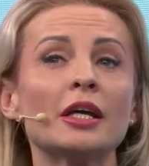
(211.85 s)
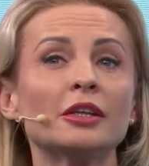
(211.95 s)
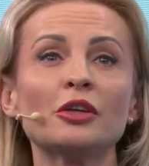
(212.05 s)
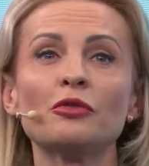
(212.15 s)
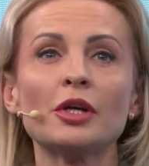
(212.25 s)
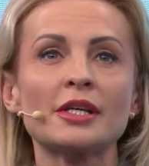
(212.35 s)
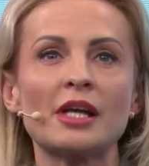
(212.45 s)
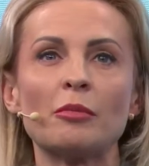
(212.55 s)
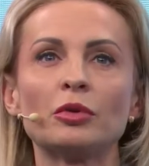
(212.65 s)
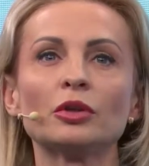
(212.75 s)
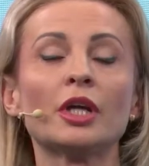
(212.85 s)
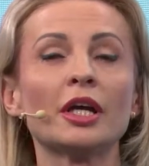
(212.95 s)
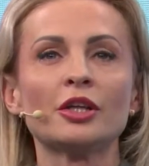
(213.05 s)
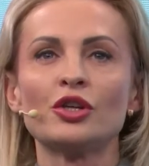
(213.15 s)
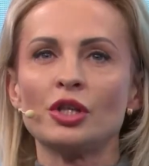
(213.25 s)
than, for example, the
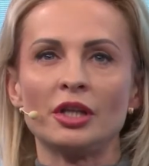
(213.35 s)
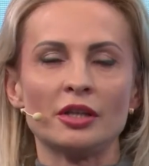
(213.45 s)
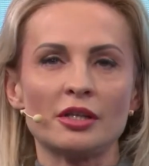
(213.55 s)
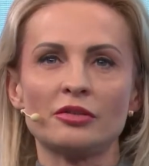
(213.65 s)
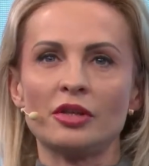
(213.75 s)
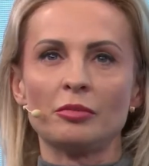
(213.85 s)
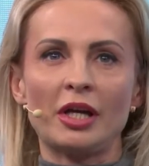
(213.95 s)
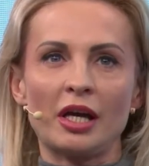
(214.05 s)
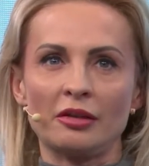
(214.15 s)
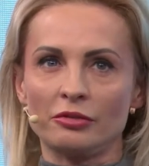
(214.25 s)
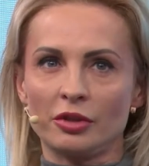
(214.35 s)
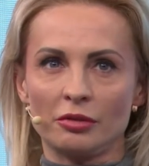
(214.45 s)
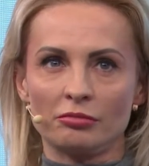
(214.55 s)
energy industry in my country.